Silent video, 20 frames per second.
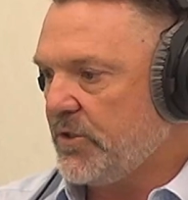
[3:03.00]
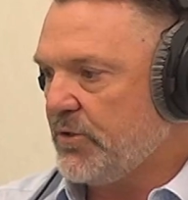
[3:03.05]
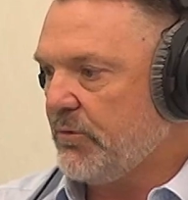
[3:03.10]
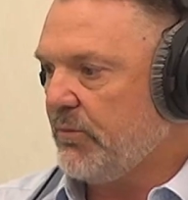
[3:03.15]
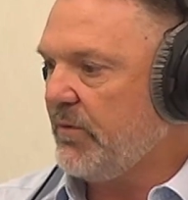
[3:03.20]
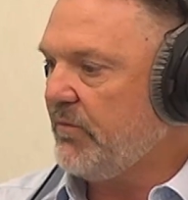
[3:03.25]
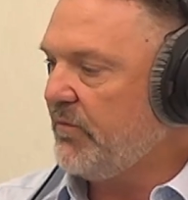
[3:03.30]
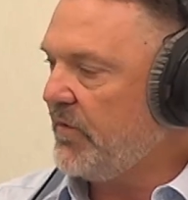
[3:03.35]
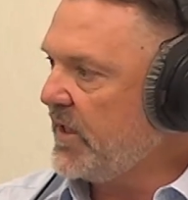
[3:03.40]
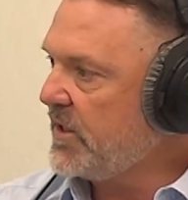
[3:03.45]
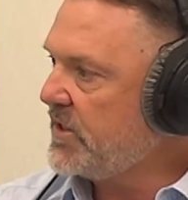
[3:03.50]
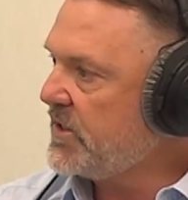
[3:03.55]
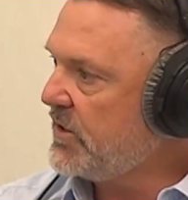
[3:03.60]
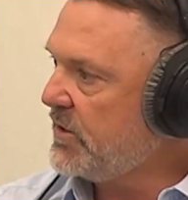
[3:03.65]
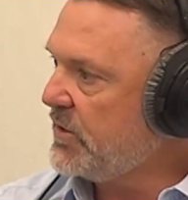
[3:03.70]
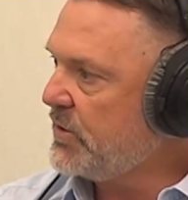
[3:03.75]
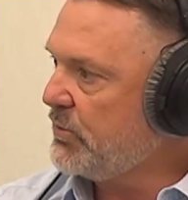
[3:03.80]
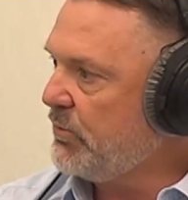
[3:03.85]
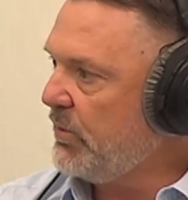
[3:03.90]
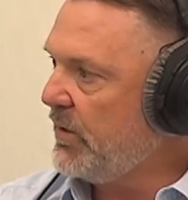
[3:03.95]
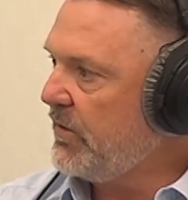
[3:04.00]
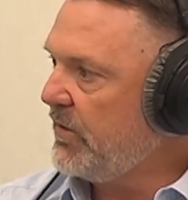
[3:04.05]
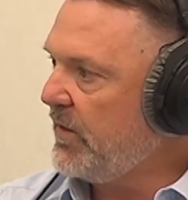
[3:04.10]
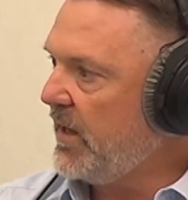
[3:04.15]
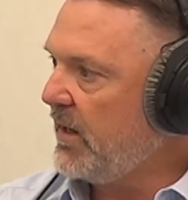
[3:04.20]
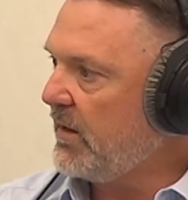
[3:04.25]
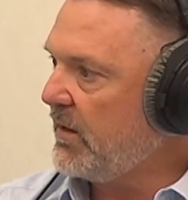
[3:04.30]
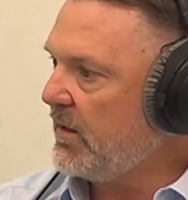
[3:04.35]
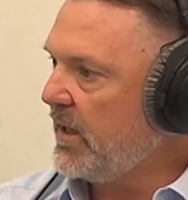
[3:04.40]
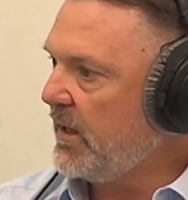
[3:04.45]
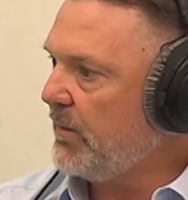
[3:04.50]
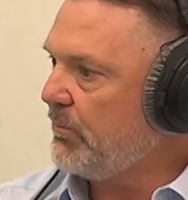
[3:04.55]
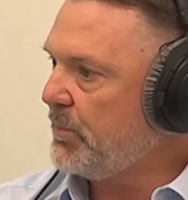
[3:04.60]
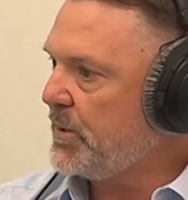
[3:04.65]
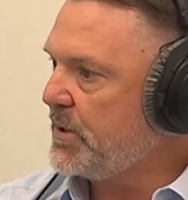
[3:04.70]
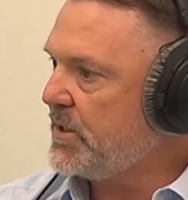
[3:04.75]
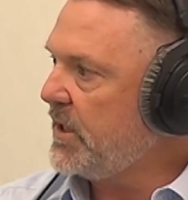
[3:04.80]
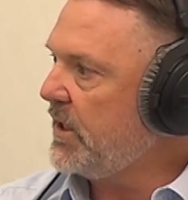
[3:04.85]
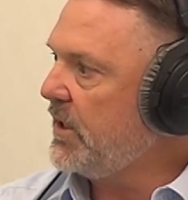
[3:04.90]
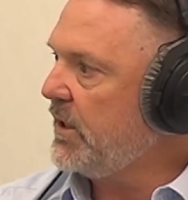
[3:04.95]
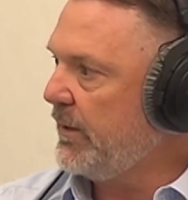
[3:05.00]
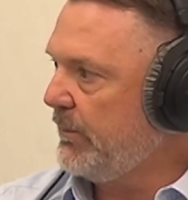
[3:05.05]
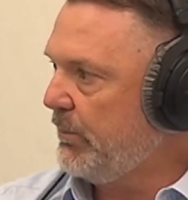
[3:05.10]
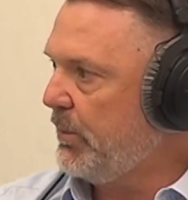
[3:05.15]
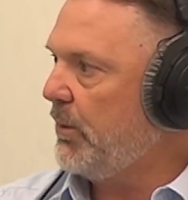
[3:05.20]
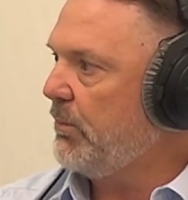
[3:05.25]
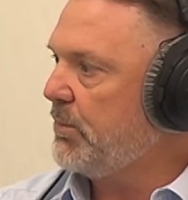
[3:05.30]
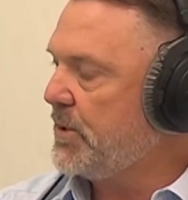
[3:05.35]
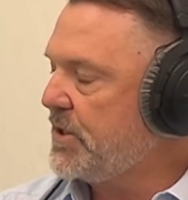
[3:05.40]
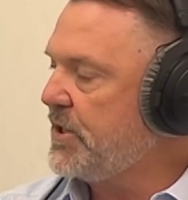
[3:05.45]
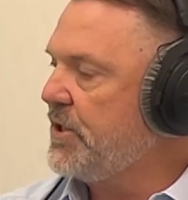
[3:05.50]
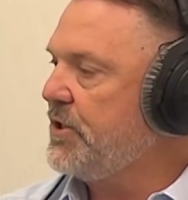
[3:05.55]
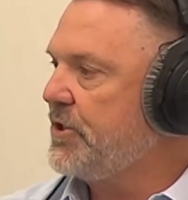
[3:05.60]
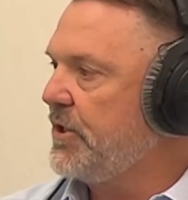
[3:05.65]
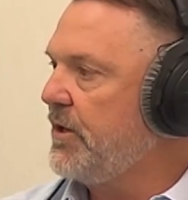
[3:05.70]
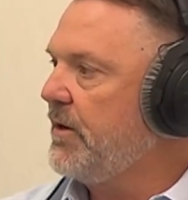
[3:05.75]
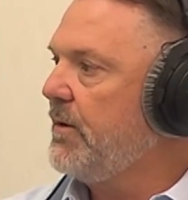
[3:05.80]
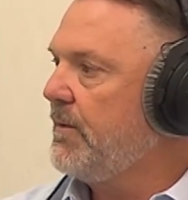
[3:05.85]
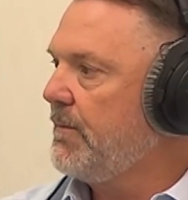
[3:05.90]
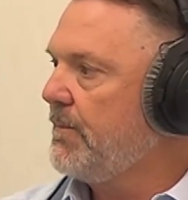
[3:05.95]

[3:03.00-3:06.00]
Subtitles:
to investors with that particular proposition.